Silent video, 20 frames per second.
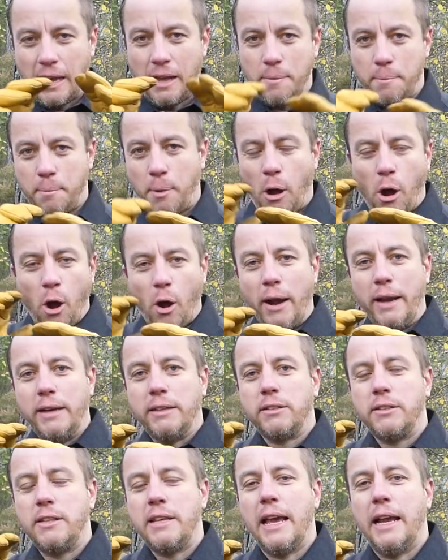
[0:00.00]

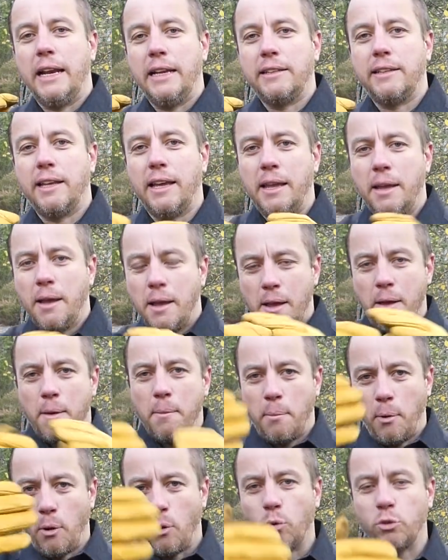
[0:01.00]
behind the LED,
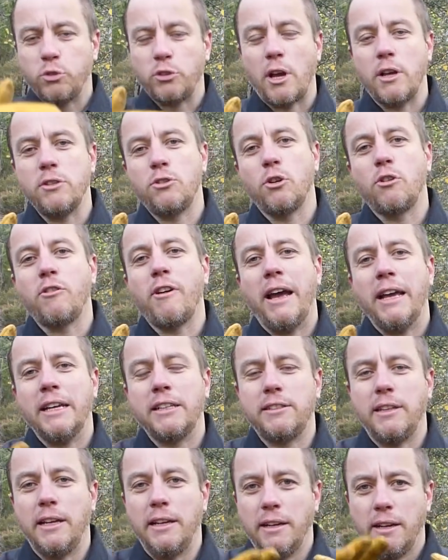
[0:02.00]
but also to a great
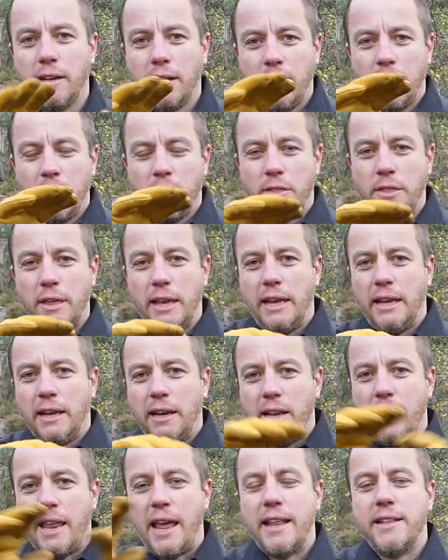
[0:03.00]
extent the
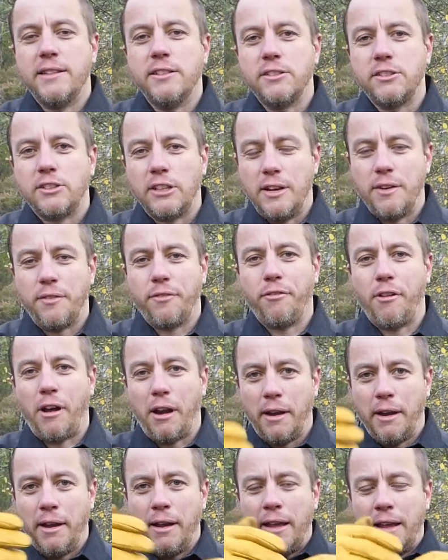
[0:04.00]
lens in
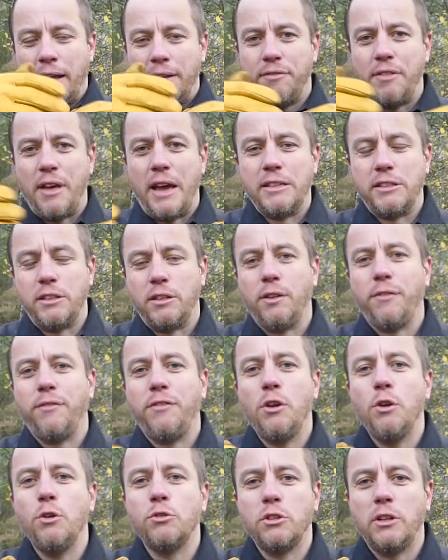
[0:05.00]
front. If that is a
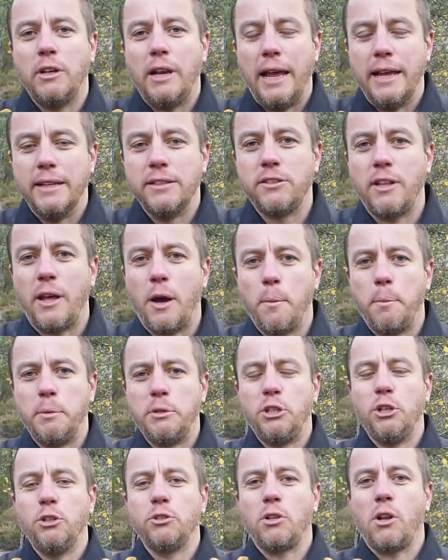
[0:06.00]
diffusing lens, that will
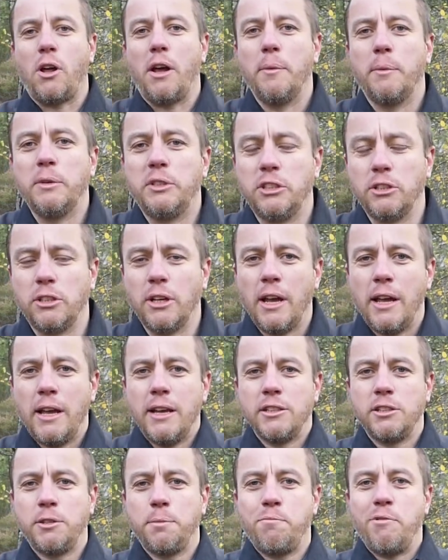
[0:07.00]
produce light which is
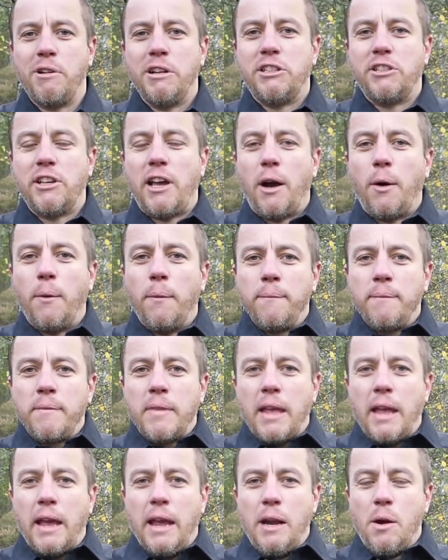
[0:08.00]
spreads out
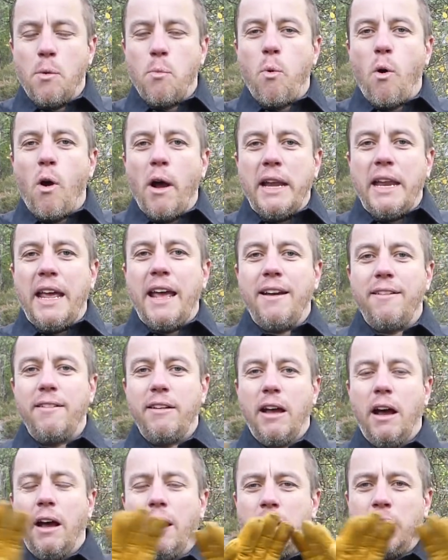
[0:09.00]
in a wide
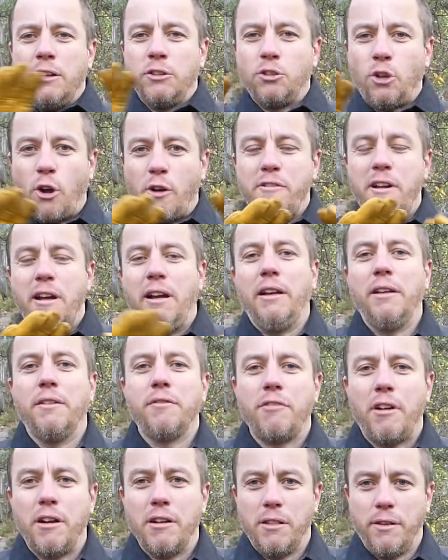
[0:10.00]
area directly in
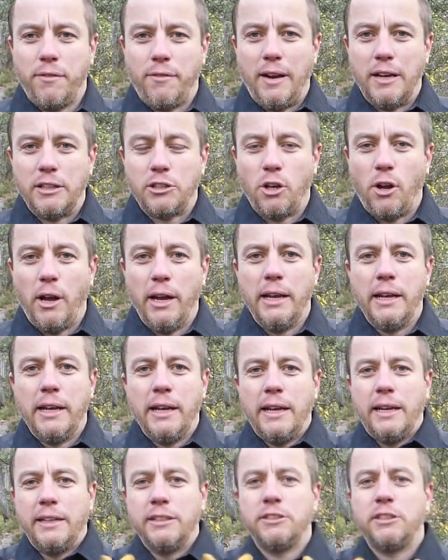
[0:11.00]
front of the flashlight,
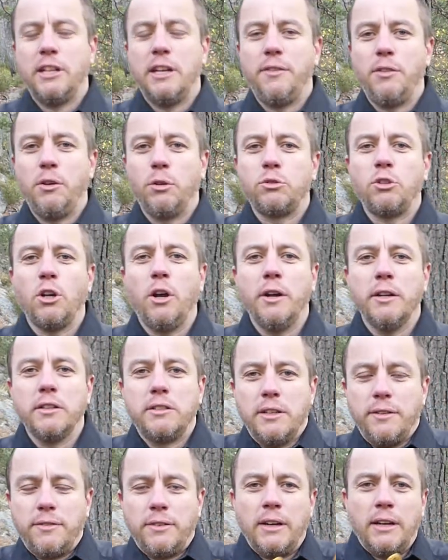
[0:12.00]
instead of the
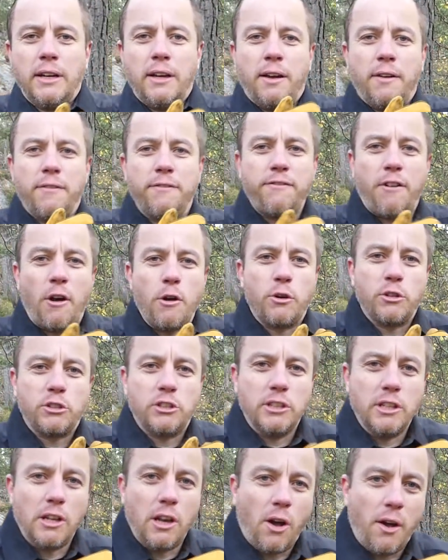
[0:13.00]
alternative
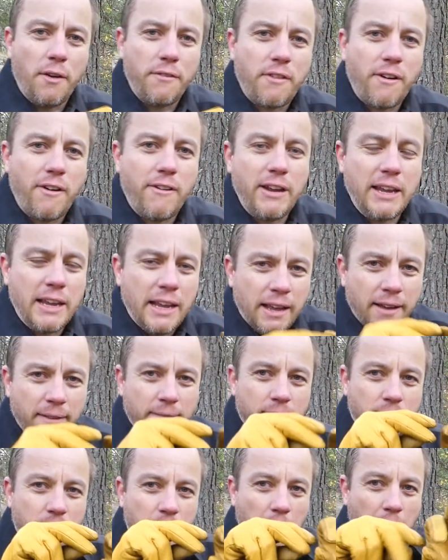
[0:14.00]
focusing the light very
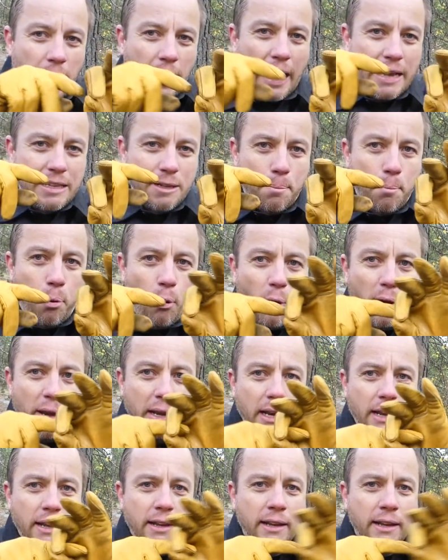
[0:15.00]
as a point